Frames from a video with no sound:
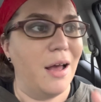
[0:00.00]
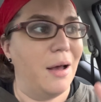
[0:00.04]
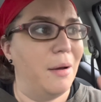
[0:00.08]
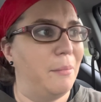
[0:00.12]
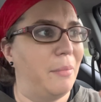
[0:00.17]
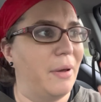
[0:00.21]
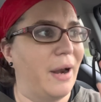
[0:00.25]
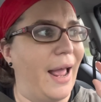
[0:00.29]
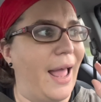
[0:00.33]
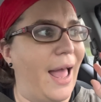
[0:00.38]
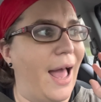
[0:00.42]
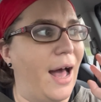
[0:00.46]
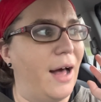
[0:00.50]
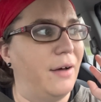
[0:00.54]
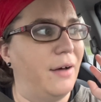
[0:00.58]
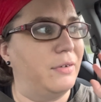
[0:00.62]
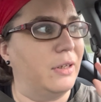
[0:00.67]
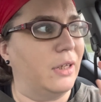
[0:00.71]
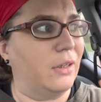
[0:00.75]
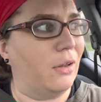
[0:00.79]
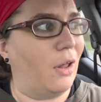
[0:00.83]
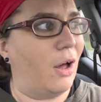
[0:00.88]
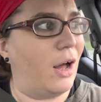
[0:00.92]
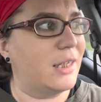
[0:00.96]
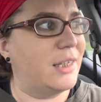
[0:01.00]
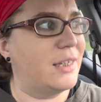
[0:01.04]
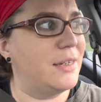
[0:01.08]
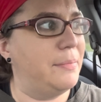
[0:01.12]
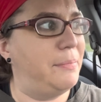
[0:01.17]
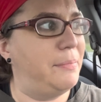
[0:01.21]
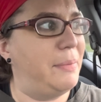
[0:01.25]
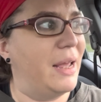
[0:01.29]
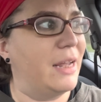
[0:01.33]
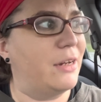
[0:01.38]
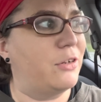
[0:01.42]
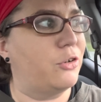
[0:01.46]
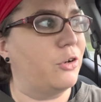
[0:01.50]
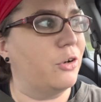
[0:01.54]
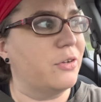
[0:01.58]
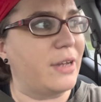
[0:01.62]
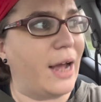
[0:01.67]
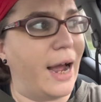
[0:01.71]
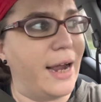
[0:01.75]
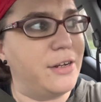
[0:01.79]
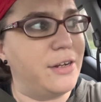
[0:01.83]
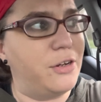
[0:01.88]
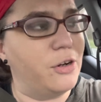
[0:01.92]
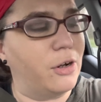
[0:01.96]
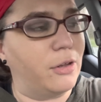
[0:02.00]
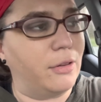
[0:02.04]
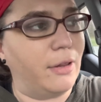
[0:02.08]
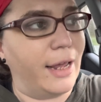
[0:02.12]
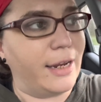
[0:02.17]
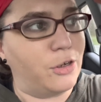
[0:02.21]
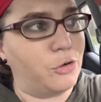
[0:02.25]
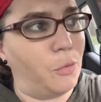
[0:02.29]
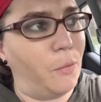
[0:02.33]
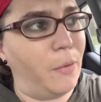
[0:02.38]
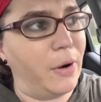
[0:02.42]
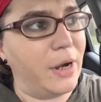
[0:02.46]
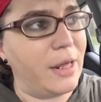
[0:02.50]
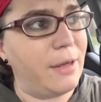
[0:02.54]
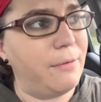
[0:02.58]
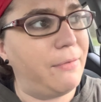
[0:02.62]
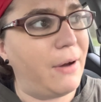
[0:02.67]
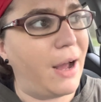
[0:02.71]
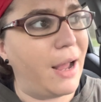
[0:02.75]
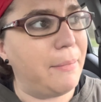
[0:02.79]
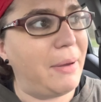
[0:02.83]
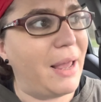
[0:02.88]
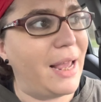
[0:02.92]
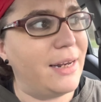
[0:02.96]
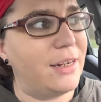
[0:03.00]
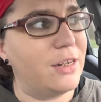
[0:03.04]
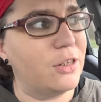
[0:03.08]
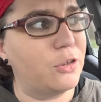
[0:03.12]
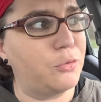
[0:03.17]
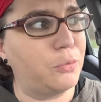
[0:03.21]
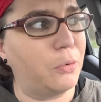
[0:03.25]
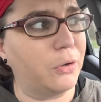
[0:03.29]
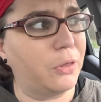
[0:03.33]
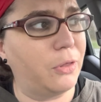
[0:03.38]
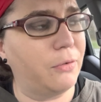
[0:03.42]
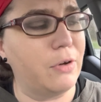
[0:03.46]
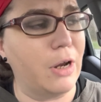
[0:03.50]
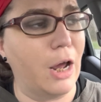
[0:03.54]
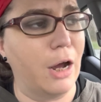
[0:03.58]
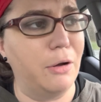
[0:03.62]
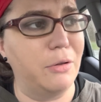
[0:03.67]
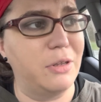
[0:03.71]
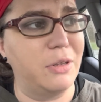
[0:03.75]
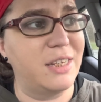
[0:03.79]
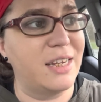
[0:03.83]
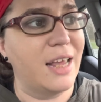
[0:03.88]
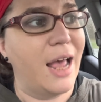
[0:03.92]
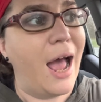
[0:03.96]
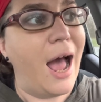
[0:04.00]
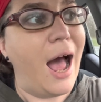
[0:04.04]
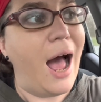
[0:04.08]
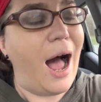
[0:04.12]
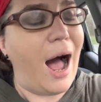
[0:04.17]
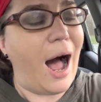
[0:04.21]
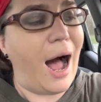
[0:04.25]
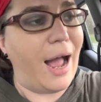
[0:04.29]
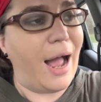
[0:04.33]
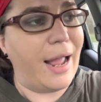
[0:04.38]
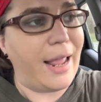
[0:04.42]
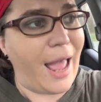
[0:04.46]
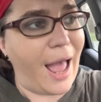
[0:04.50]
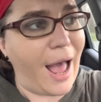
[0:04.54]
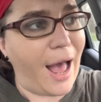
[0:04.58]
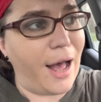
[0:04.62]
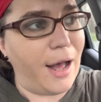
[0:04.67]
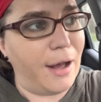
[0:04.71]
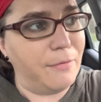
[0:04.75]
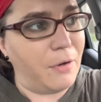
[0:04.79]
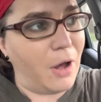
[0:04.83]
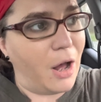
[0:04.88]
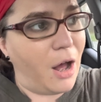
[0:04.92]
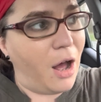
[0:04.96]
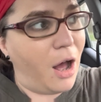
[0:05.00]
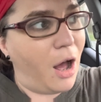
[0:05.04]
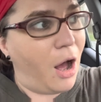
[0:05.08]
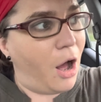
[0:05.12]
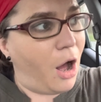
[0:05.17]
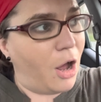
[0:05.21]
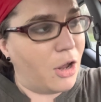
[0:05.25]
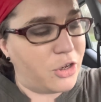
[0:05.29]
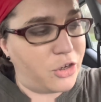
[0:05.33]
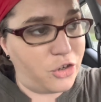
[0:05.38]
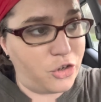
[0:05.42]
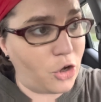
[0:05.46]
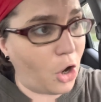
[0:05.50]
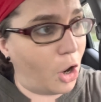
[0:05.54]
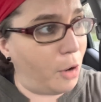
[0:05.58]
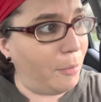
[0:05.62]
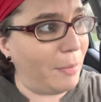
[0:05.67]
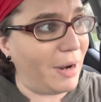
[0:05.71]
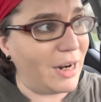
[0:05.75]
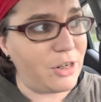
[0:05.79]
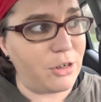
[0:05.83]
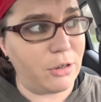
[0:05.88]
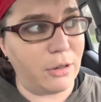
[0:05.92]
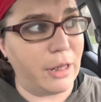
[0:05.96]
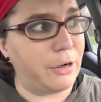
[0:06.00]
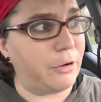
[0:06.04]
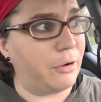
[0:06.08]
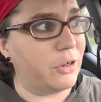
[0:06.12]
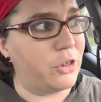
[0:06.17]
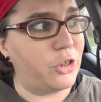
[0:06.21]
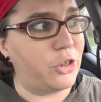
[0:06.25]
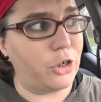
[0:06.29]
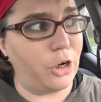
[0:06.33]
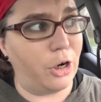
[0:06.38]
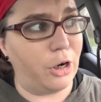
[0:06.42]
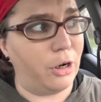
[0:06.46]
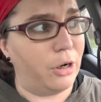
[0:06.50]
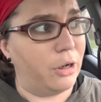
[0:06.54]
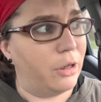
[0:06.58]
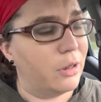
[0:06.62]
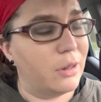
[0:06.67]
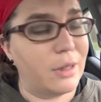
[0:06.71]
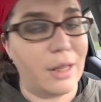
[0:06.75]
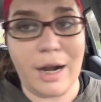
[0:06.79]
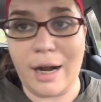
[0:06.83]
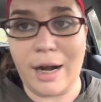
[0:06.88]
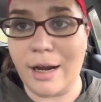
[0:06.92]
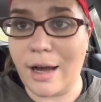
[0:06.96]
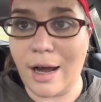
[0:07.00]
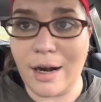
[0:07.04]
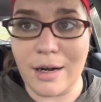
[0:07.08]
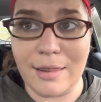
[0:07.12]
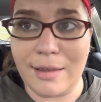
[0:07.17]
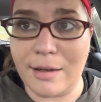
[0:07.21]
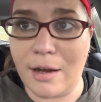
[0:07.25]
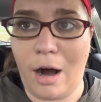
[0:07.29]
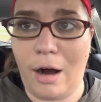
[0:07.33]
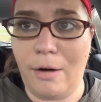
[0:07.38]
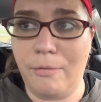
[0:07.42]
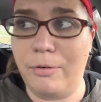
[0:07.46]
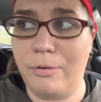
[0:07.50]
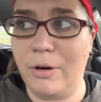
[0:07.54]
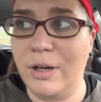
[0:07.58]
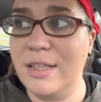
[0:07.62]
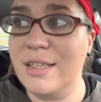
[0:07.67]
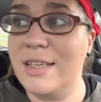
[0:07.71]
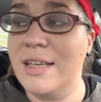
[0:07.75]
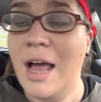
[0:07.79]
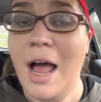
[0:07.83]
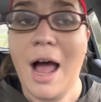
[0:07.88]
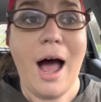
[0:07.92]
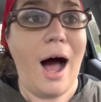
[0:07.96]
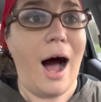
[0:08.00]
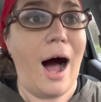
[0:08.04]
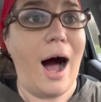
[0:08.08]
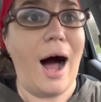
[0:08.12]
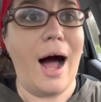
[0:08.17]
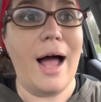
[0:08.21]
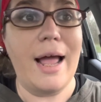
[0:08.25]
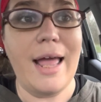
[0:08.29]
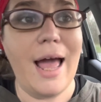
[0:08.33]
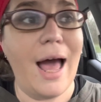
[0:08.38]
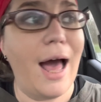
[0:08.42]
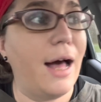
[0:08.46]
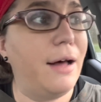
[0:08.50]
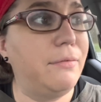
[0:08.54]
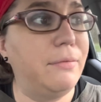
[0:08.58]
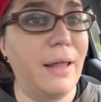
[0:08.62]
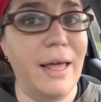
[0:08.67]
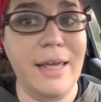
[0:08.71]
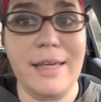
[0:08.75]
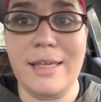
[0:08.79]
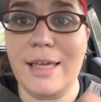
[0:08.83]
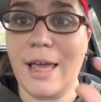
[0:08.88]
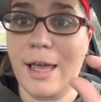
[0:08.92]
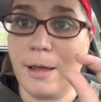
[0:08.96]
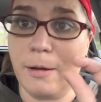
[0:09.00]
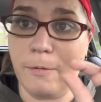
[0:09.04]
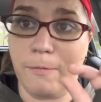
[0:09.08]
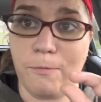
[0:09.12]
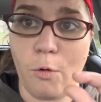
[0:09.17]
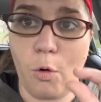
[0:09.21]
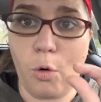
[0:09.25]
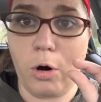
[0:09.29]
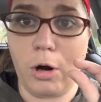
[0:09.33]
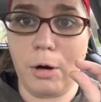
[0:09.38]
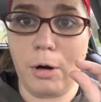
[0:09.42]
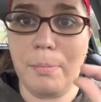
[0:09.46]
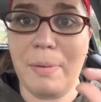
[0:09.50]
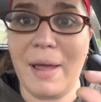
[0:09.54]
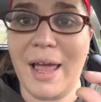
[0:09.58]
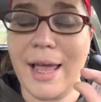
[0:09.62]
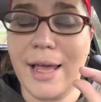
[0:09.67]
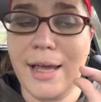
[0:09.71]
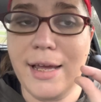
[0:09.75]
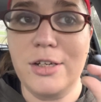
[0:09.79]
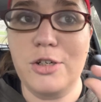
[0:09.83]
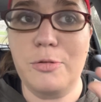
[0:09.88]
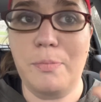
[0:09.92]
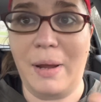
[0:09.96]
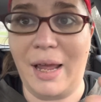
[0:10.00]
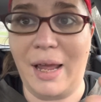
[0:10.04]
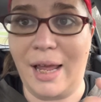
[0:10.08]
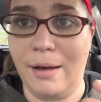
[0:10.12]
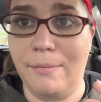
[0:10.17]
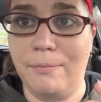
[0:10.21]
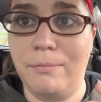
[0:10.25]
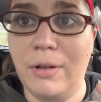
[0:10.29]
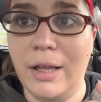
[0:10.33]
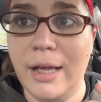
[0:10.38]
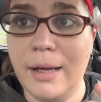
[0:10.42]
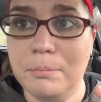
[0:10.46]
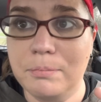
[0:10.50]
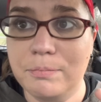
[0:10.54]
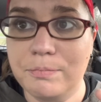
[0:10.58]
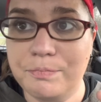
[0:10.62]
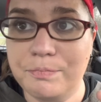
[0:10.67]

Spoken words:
But I have lots of pictures. I took like 25 pages worth of notes. I have so much literature that I got at the conference. I have like a 4-page pamphlet